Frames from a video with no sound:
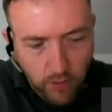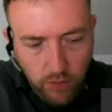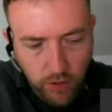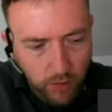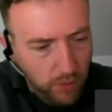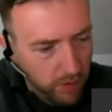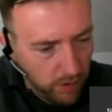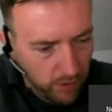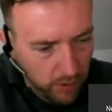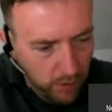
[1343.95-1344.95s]
or do you want
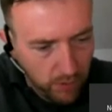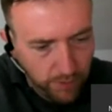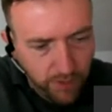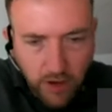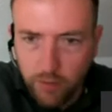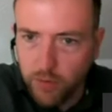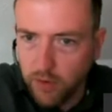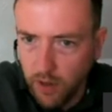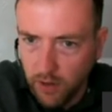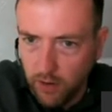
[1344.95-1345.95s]
the 2 to
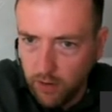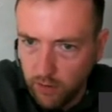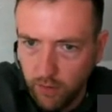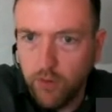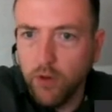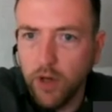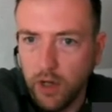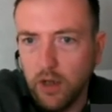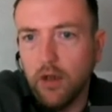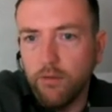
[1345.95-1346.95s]
5% cost of doing
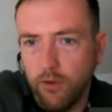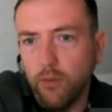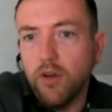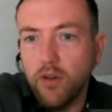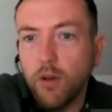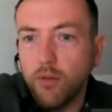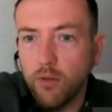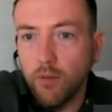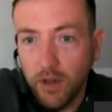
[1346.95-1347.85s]
it from inception?